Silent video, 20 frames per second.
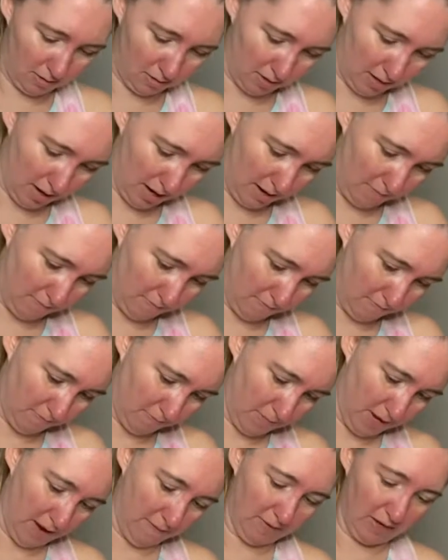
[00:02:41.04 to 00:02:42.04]
I'm
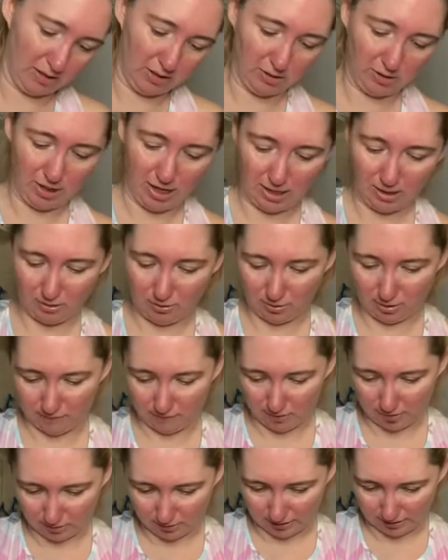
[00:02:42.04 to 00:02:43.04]
having a little technical
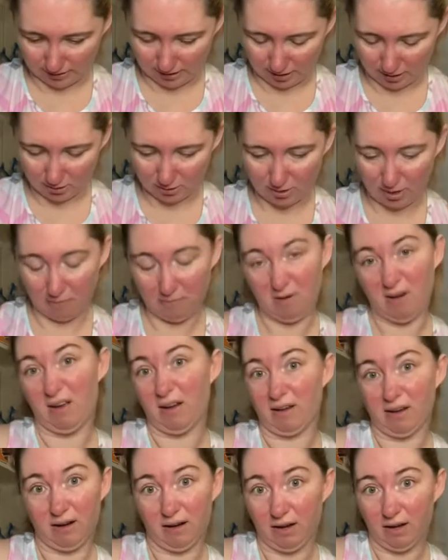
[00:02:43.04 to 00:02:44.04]
difficulties here, so I'm not
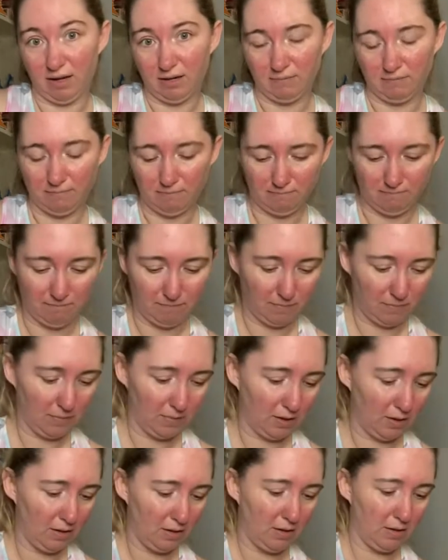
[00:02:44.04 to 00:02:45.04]
gonna lie.
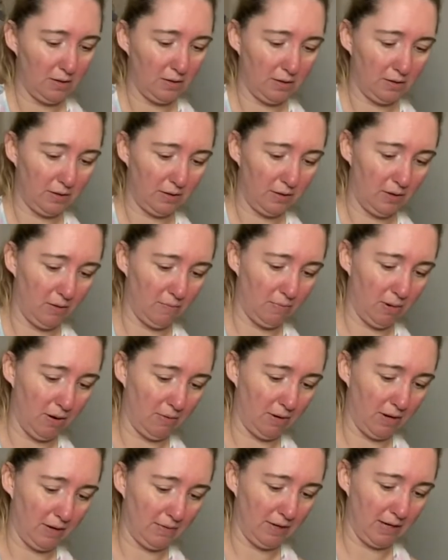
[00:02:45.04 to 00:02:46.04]
So I'm probably
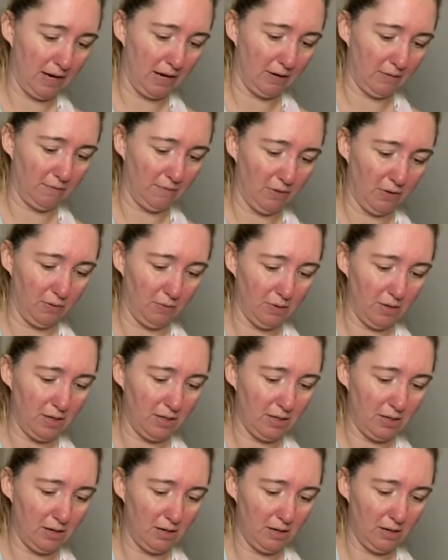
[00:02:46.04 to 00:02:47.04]
gonna have to take out a few at a
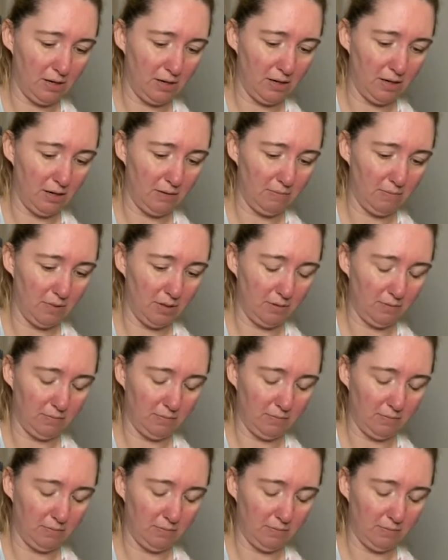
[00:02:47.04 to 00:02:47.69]
time.